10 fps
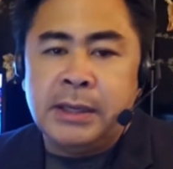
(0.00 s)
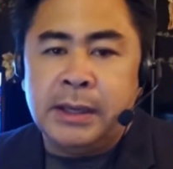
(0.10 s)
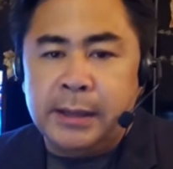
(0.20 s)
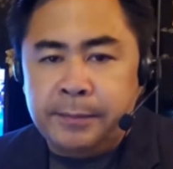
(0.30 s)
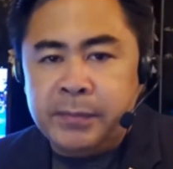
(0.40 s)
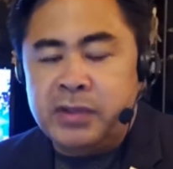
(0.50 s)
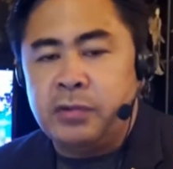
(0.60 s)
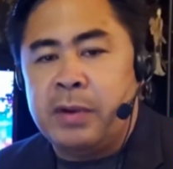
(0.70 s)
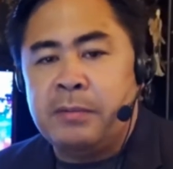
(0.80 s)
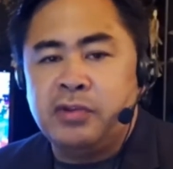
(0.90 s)
and
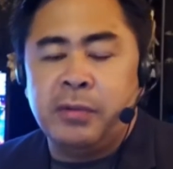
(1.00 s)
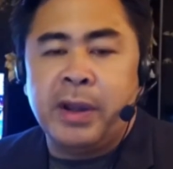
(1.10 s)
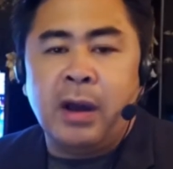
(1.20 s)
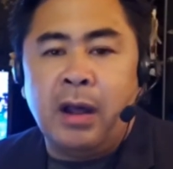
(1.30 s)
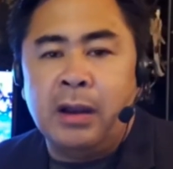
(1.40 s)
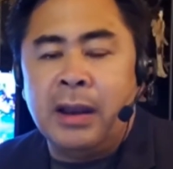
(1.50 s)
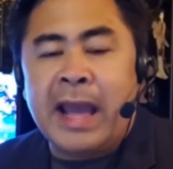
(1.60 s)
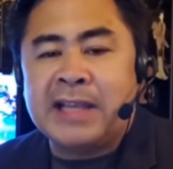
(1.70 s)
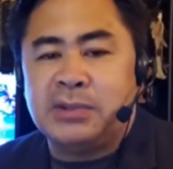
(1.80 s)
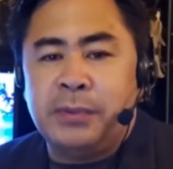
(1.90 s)
to recall
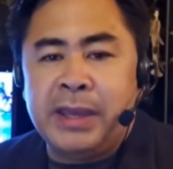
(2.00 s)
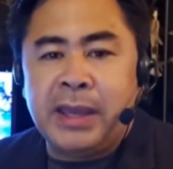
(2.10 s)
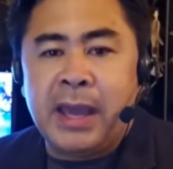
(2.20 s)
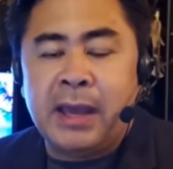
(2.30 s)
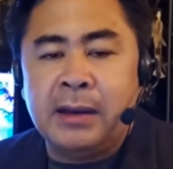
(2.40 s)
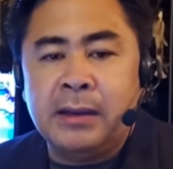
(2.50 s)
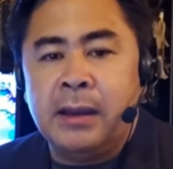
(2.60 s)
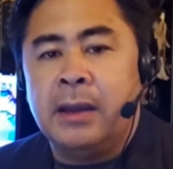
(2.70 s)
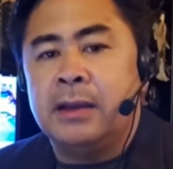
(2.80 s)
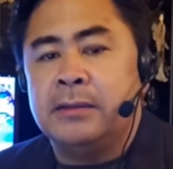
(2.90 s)
last week, and
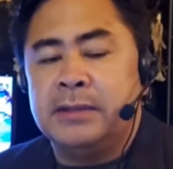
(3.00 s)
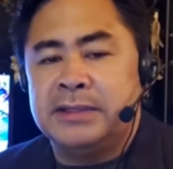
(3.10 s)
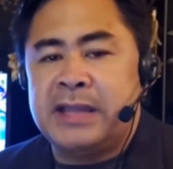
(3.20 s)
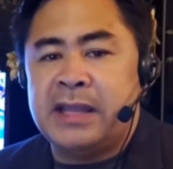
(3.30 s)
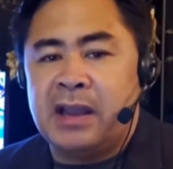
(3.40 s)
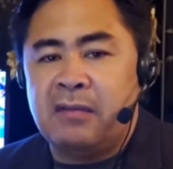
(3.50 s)
the state